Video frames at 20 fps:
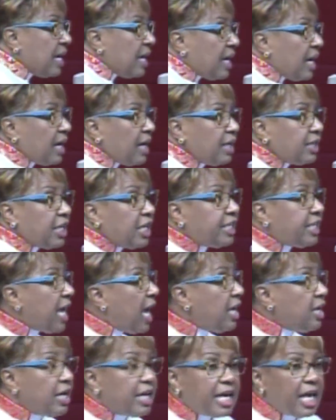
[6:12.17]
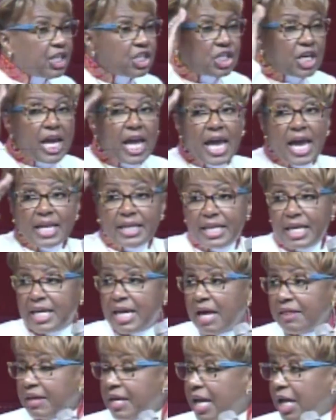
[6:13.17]
to tell you, get your head
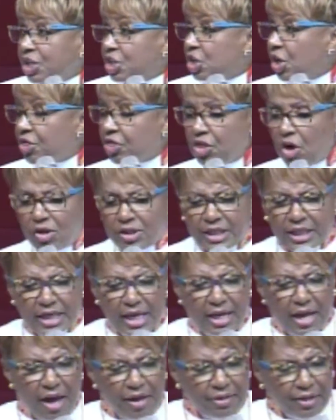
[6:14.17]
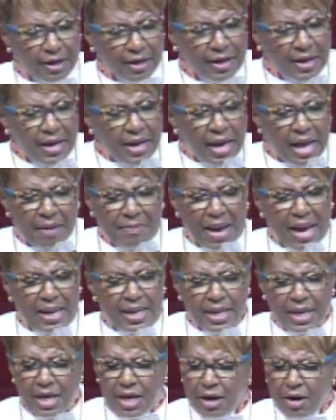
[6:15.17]
together, get your thoughts together. Am I
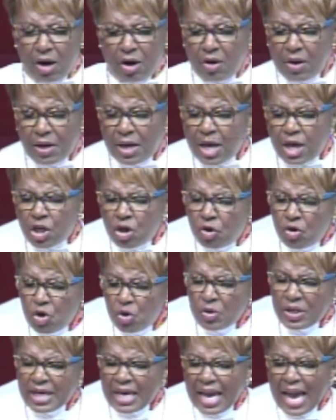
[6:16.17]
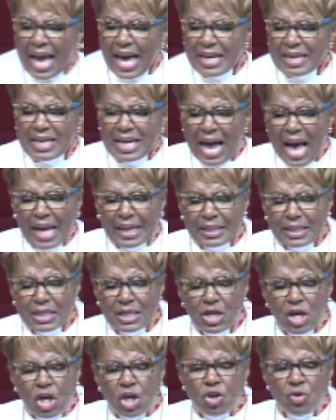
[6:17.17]
in here? You cannot
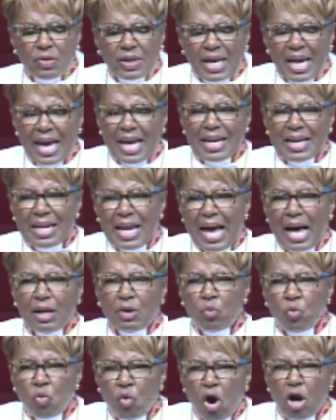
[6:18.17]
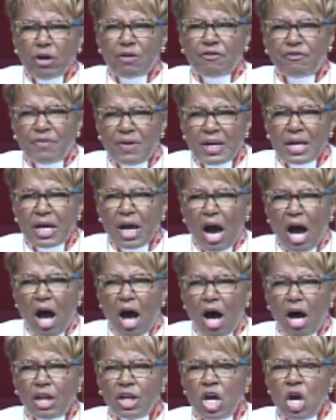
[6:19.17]
work for
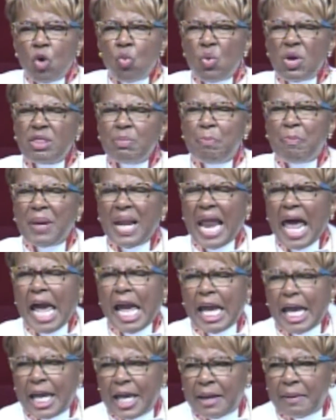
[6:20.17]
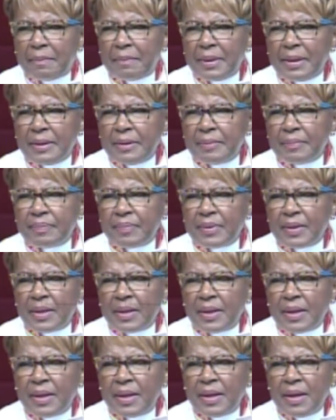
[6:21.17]
God with blame,
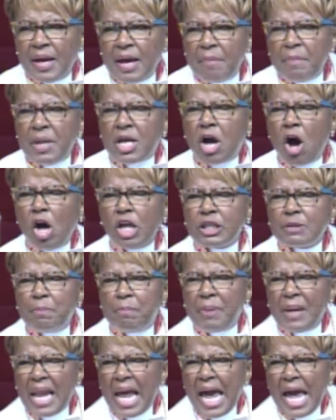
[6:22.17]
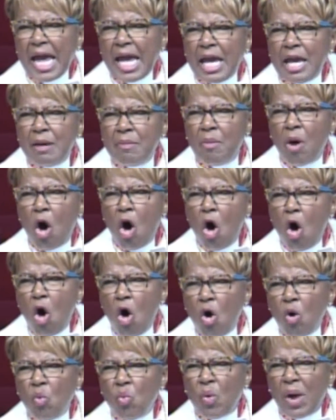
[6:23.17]
because blame
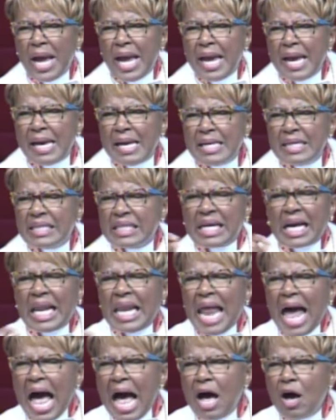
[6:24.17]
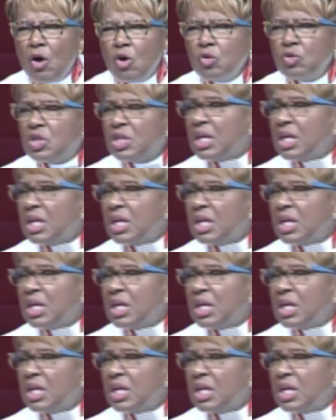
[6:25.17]
always clouds